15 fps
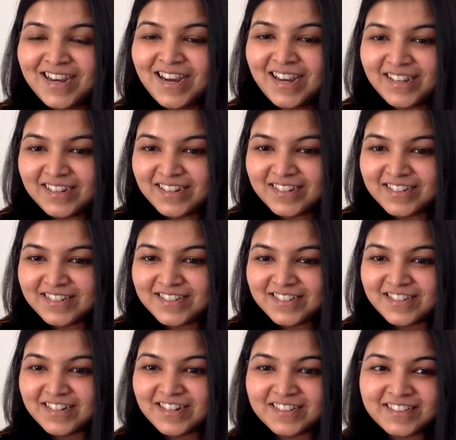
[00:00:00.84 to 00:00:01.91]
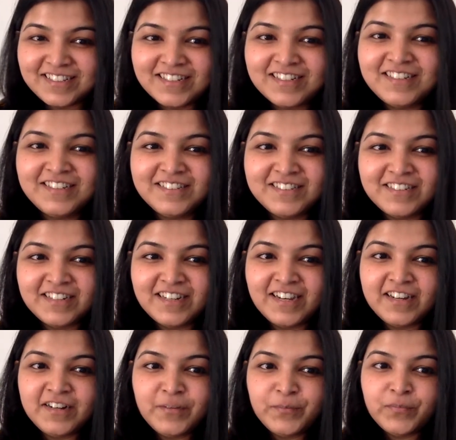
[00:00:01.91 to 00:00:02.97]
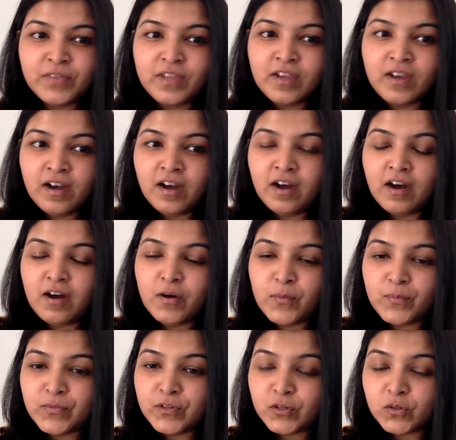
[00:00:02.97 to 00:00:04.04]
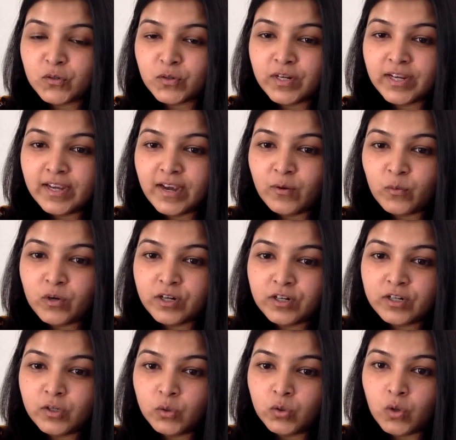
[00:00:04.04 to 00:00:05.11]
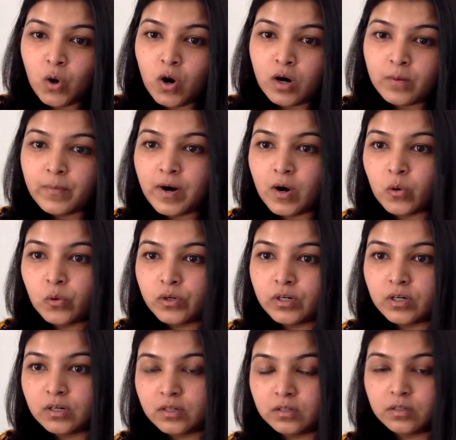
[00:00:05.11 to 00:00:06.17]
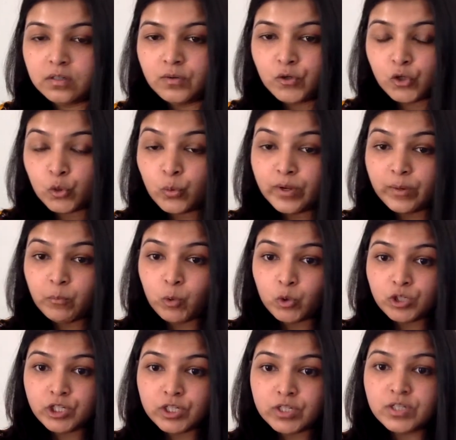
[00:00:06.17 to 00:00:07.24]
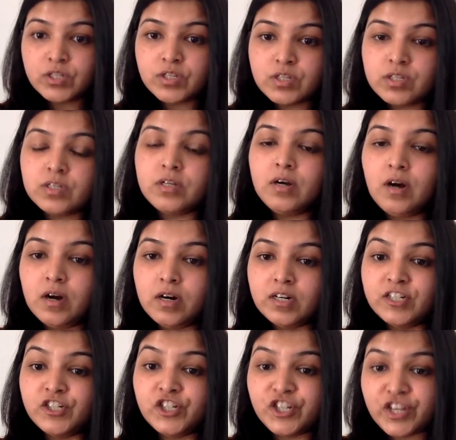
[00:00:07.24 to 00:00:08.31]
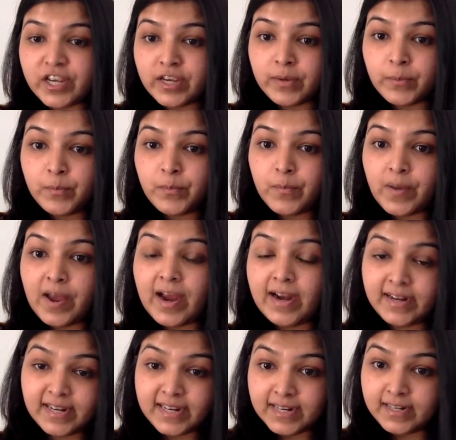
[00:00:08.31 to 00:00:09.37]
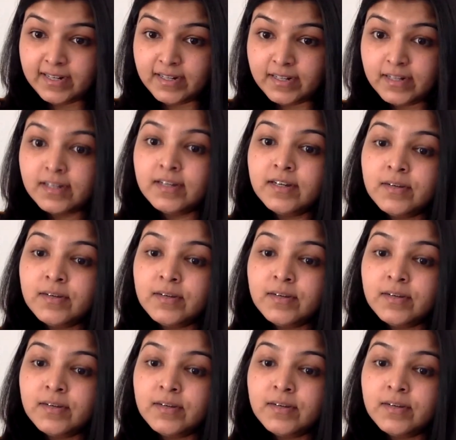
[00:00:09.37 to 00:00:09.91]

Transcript: Hi guys, Radhika here again. So today I wanted to talk about two emotions, shame and guilt.